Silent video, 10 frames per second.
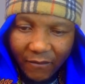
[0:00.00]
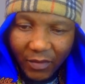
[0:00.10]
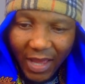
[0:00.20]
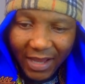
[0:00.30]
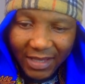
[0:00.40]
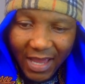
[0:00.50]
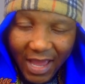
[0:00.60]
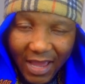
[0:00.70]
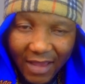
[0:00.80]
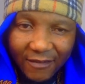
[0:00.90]
for that
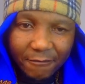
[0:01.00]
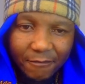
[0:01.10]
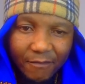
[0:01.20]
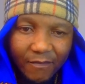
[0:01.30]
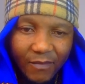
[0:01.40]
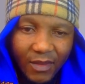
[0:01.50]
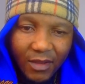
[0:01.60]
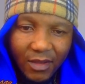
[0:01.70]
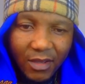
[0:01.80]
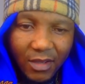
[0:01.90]
case,
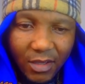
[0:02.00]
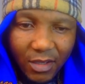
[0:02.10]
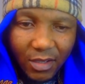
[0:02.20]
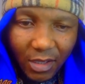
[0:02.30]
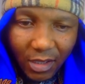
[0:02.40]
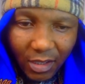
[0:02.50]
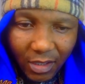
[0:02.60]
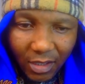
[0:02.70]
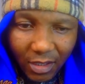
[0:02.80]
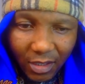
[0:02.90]

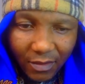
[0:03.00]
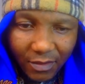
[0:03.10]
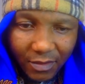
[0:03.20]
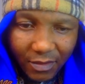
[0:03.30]
the